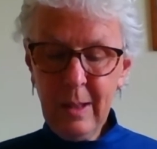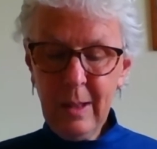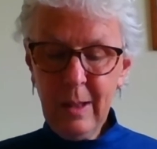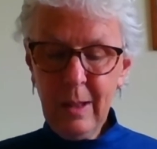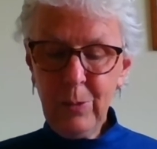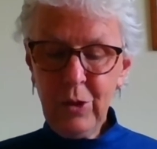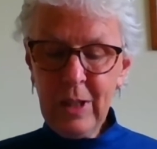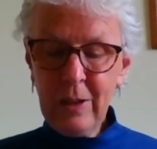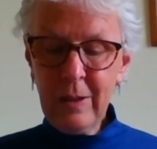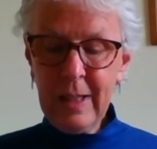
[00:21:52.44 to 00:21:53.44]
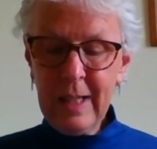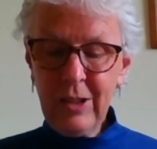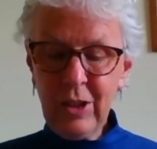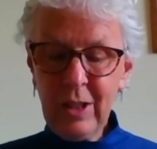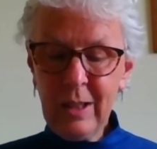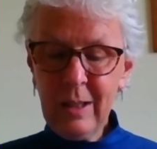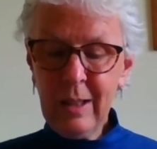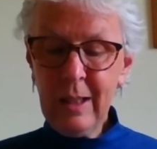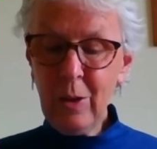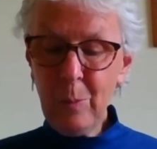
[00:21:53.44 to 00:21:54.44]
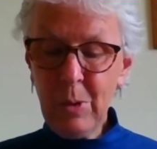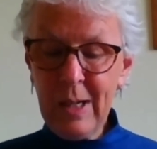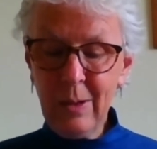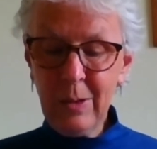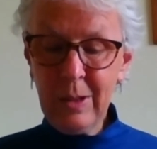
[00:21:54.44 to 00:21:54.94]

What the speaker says: of gentle nature and not proud,